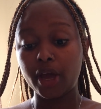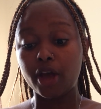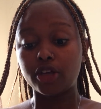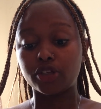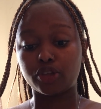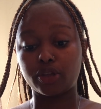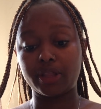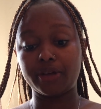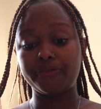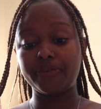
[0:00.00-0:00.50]

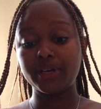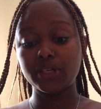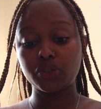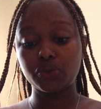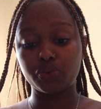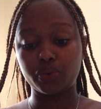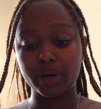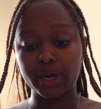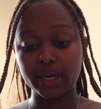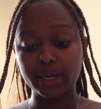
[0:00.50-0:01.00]
So the first
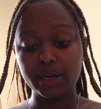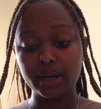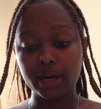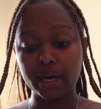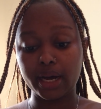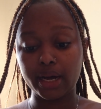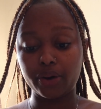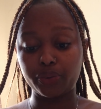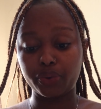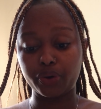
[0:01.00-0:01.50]
one
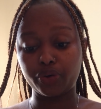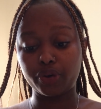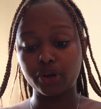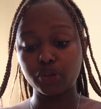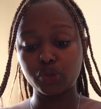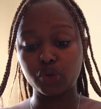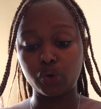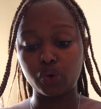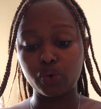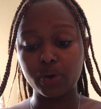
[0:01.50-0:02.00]
we're going
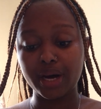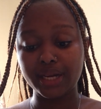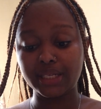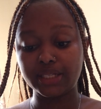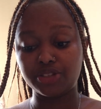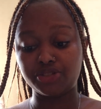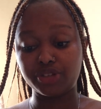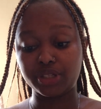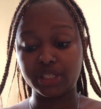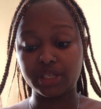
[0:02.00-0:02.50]
to look at
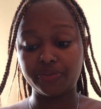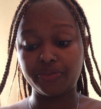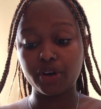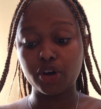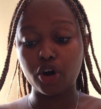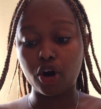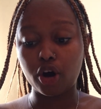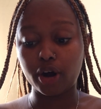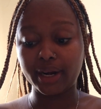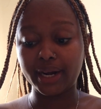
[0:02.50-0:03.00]
is receiving
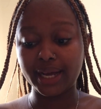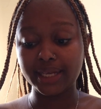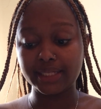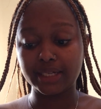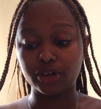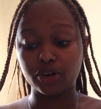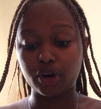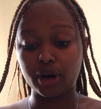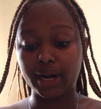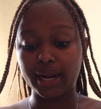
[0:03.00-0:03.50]
orders
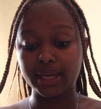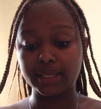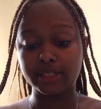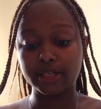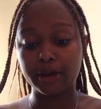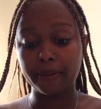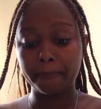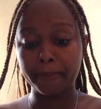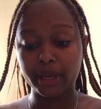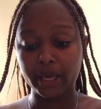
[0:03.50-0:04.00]
and
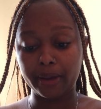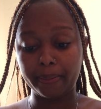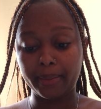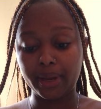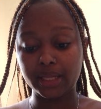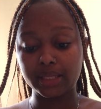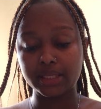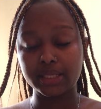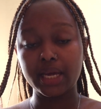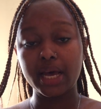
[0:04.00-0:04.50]
collecting
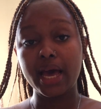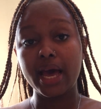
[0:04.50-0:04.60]
payments.